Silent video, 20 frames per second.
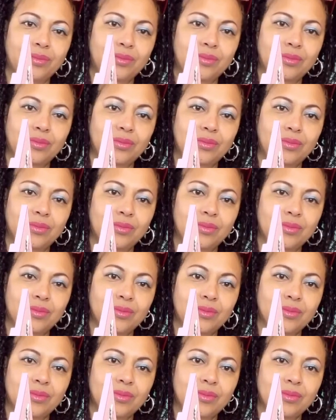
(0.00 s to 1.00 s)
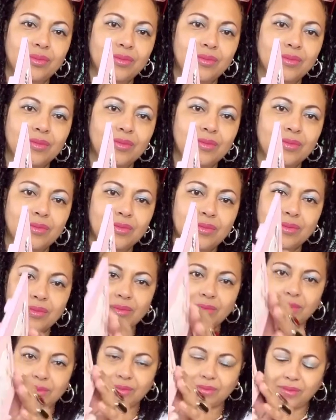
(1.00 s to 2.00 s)

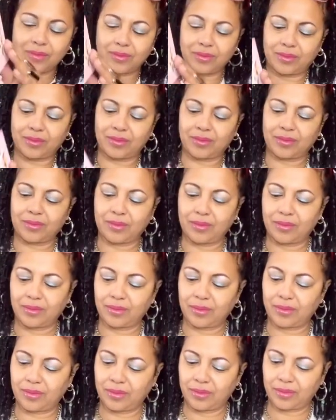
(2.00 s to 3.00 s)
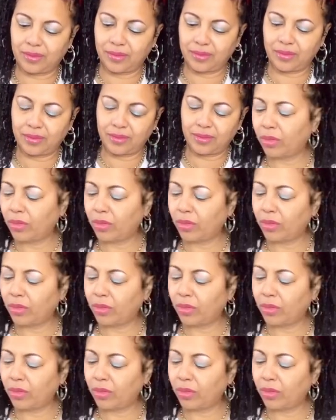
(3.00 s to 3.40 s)
(silence)